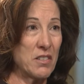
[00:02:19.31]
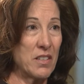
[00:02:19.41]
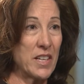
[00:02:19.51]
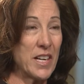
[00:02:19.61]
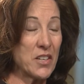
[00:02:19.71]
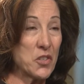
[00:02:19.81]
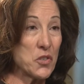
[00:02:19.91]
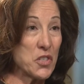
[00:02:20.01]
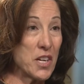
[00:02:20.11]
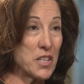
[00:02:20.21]
an
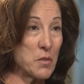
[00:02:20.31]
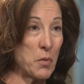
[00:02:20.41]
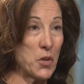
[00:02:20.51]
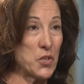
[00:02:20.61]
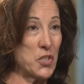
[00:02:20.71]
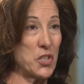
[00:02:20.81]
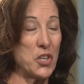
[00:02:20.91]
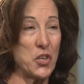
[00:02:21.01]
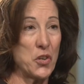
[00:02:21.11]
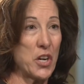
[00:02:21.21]
exercise person,
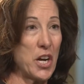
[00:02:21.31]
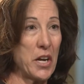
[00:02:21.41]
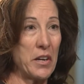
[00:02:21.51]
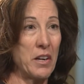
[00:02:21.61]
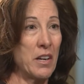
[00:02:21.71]
you're not